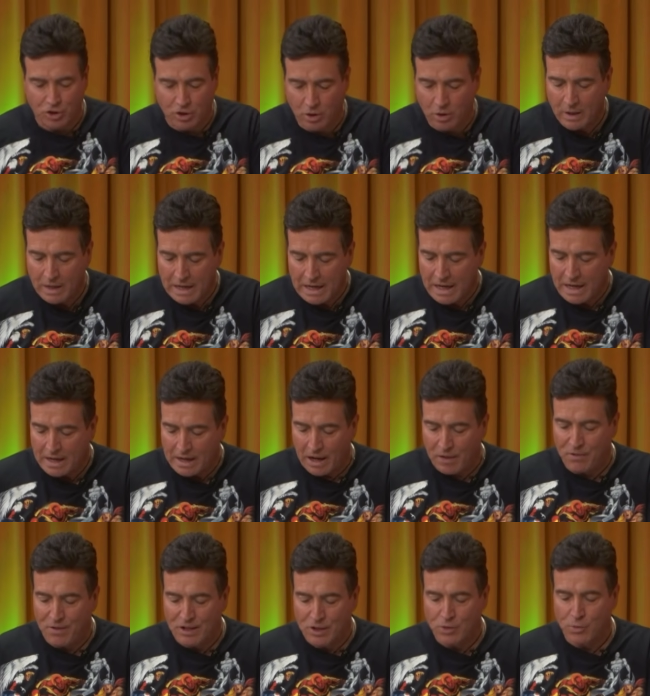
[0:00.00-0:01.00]
show. Now
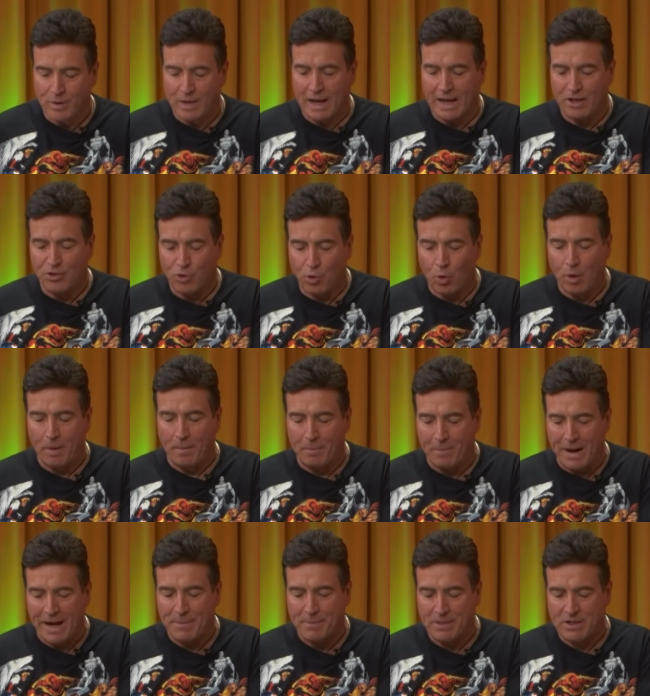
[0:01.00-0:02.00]
this one I thought
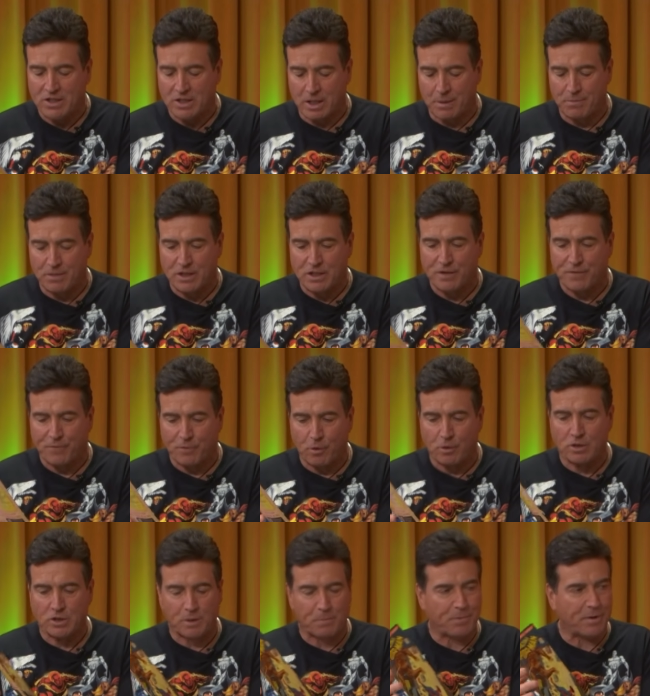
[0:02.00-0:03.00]
might be something. This is the
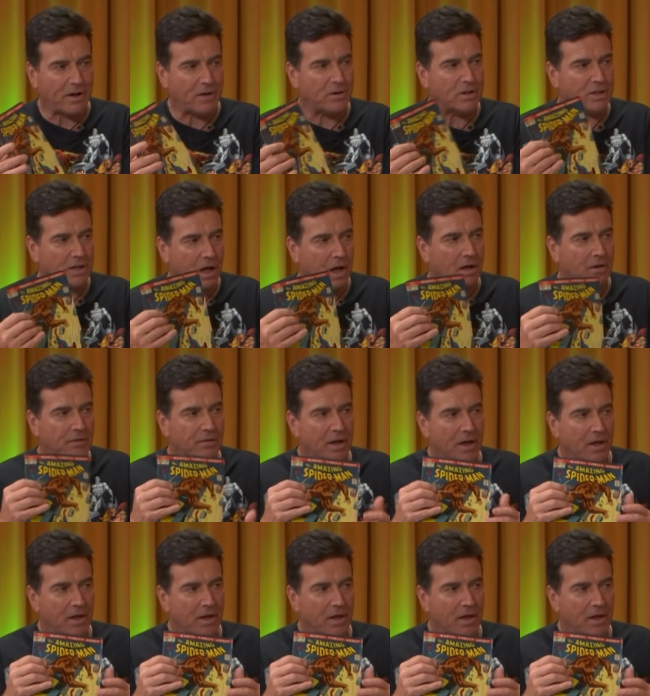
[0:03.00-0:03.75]
first appearance of